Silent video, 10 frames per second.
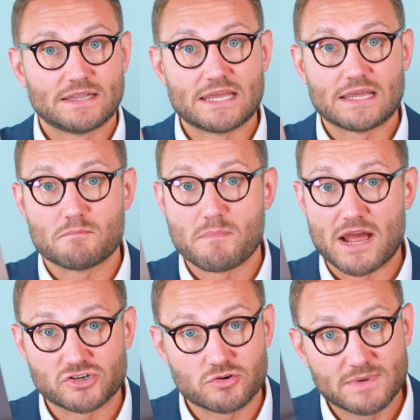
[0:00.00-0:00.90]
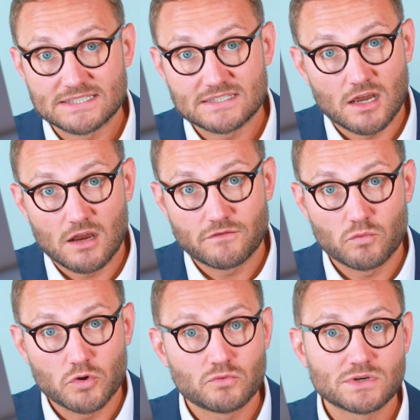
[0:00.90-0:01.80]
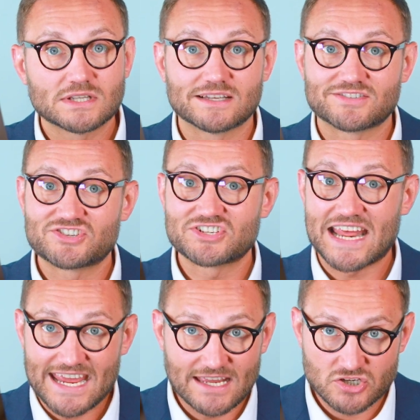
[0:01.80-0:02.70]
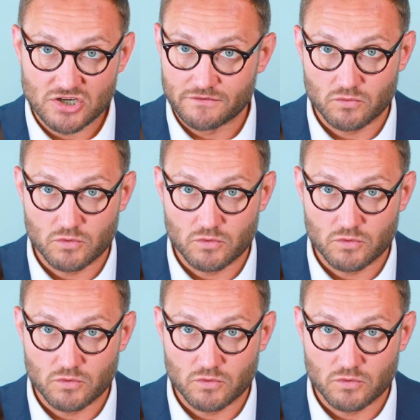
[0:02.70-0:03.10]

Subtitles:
the measurement of a wound, the stage of a